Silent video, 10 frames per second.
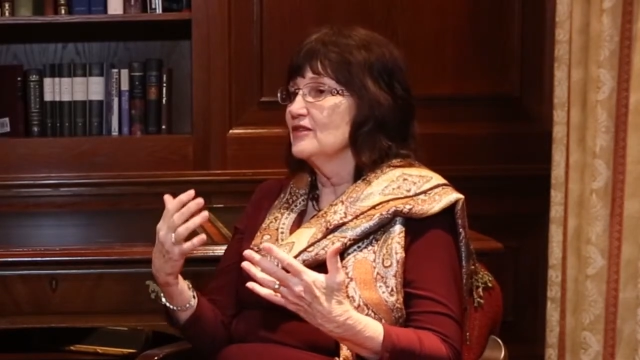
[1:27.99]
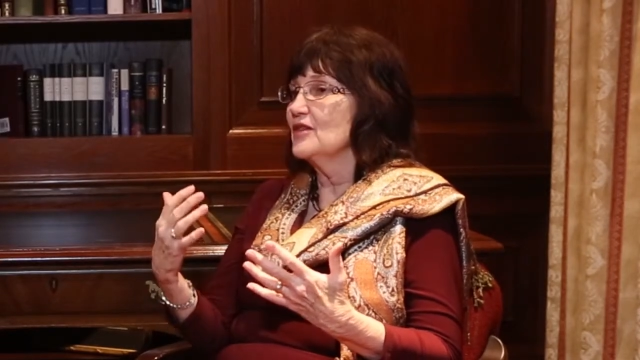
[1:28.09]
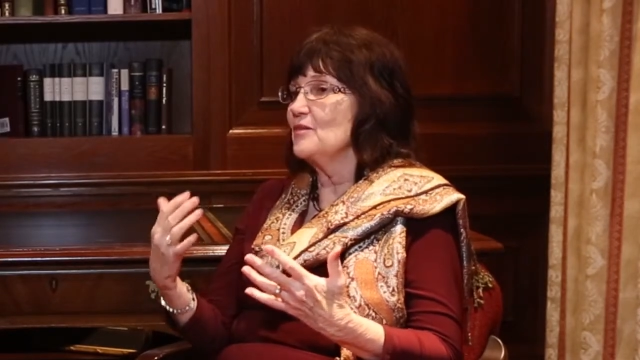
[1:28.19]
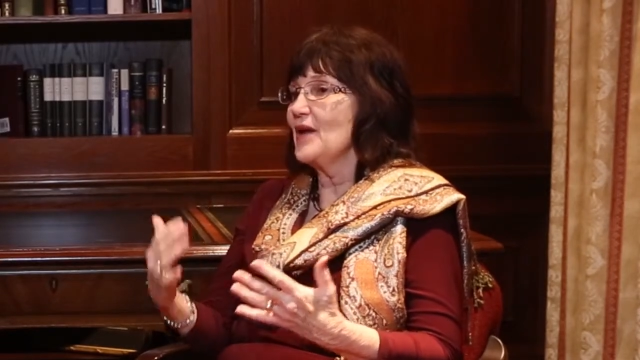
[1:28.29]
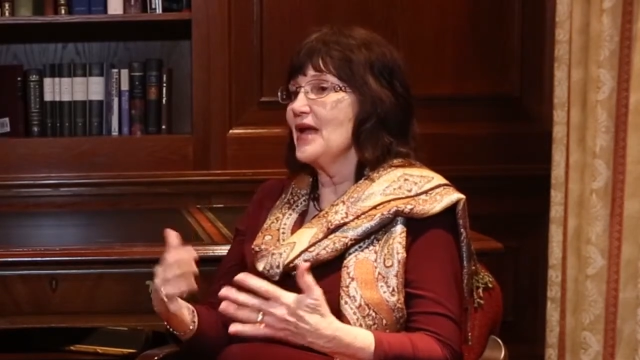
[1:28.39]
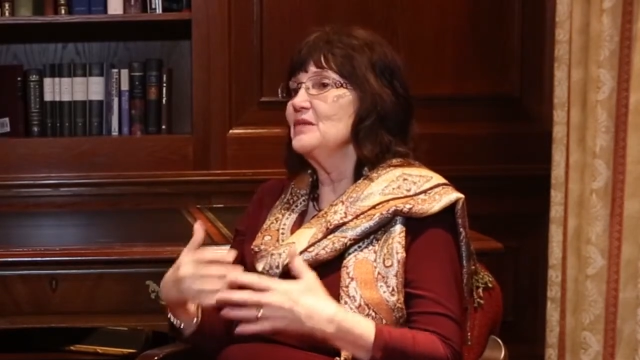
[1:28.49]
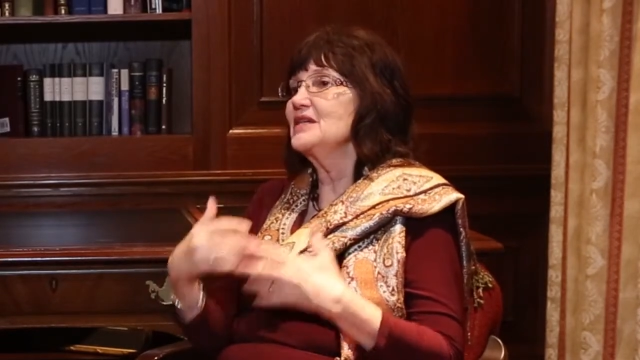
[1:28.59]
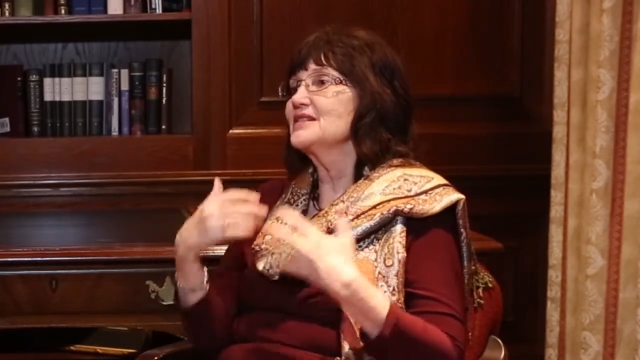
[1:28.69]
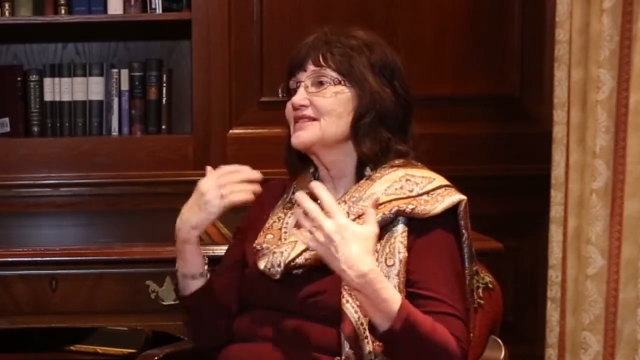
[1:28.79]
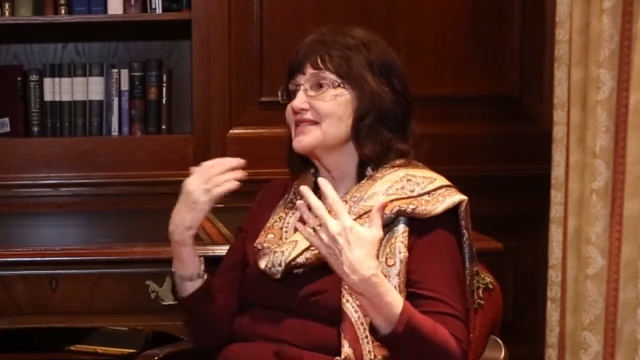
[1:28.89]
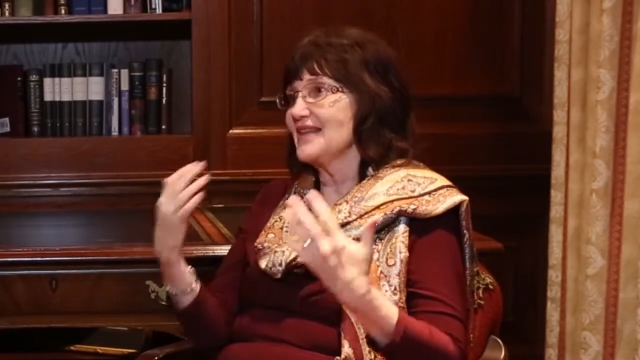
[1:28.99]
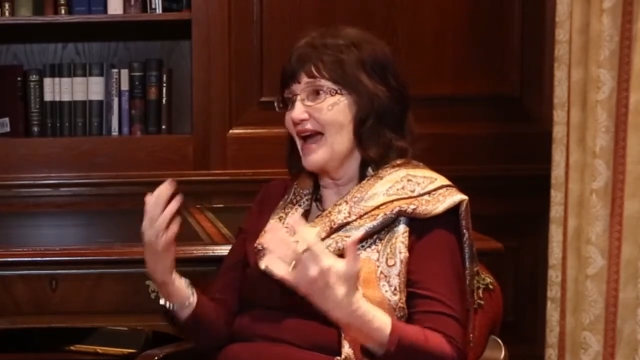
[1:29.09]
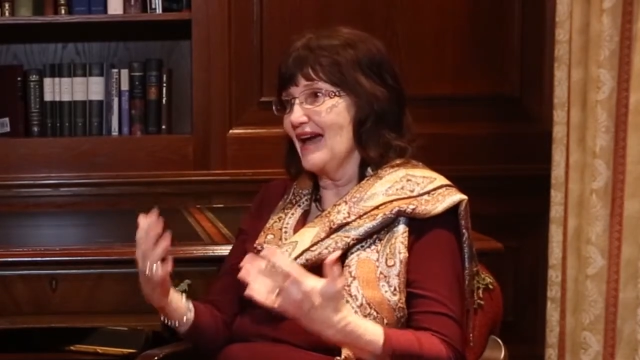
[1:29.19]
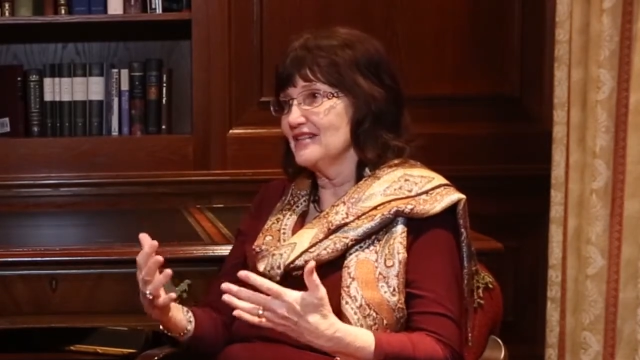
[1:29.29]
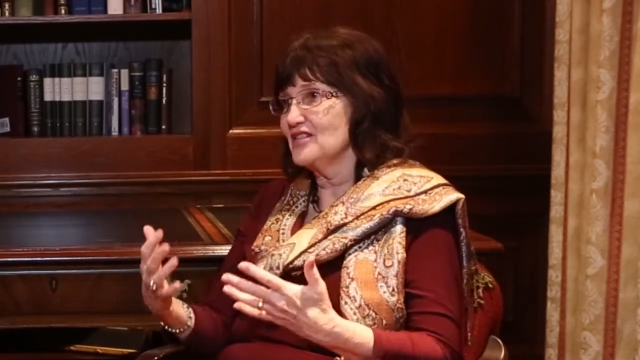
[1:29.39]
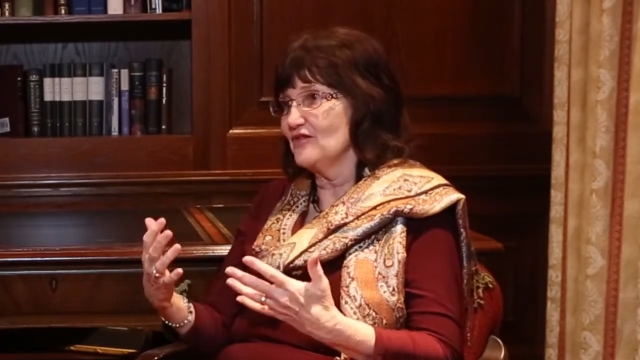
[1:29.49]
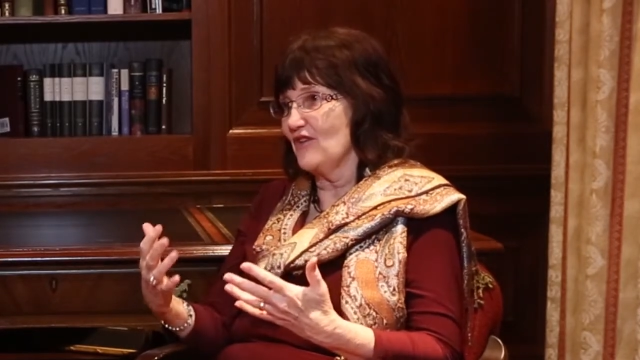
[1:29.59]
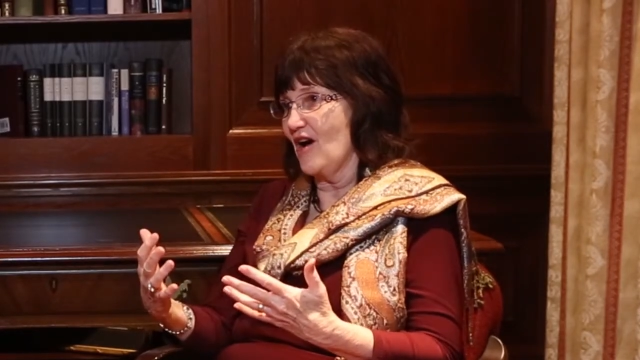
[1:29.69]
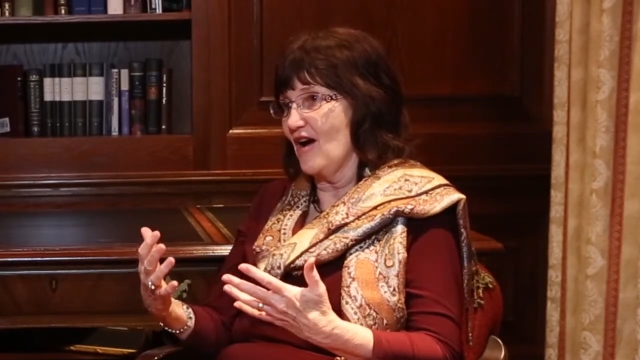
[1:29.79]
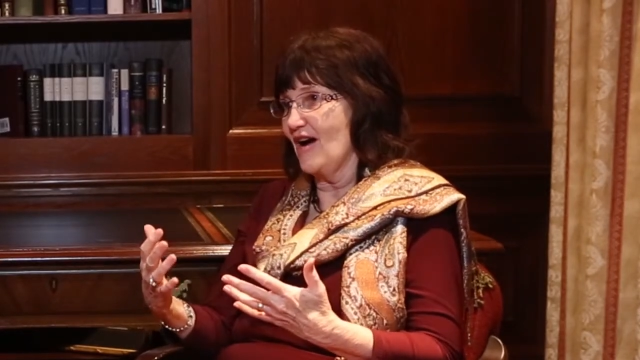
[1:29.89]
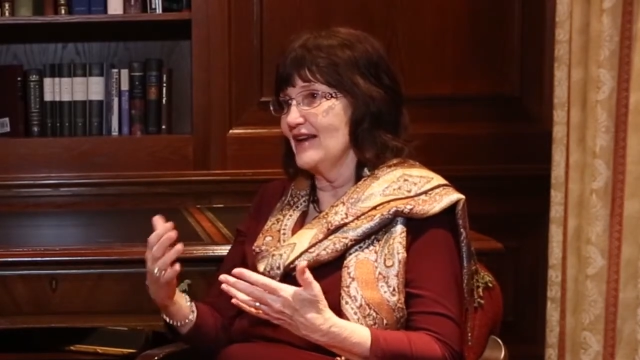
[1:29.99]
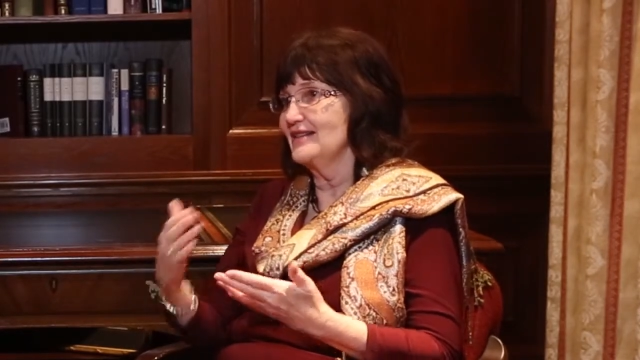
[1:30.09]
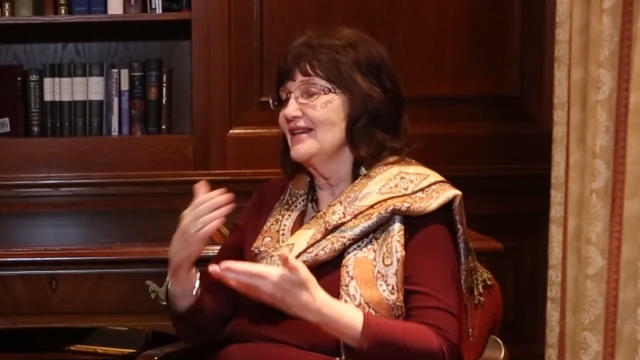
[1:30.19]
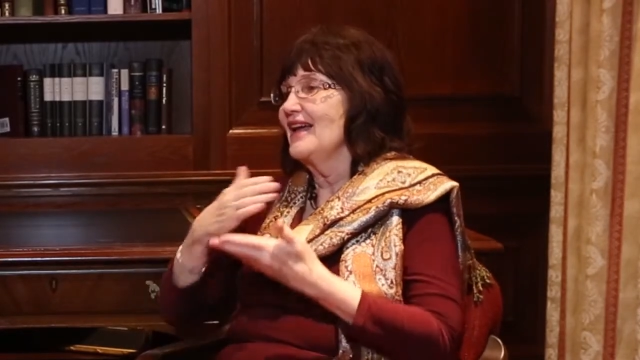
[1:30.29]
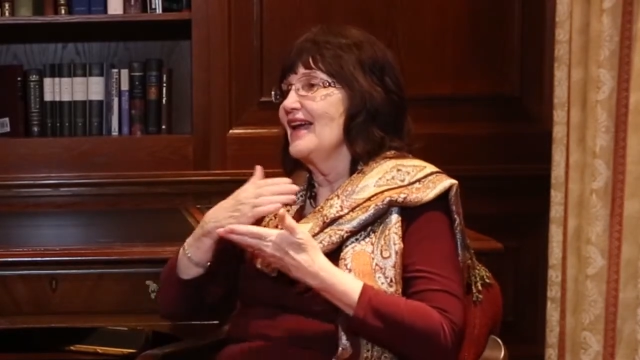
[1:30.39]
the baby is satisfied,